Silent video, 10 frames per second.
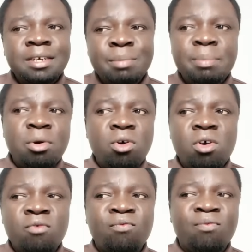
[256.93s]

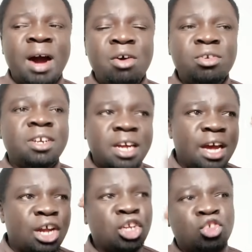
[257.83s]
People found
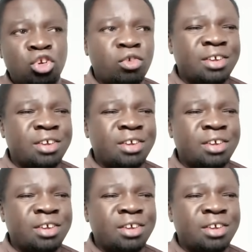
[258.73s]
reason to